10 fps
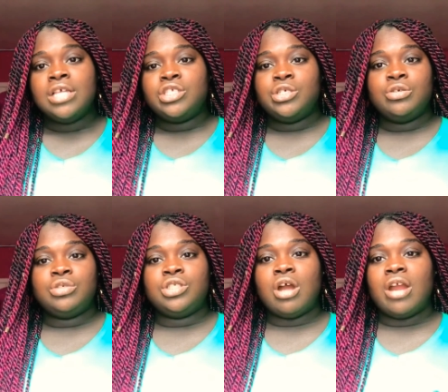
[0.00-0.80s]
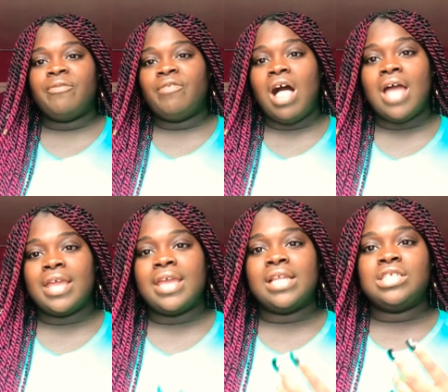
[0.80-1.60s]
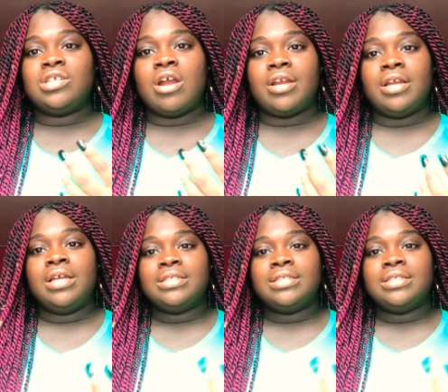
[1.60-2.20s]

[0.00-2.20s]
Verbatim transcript: to start vlogging and start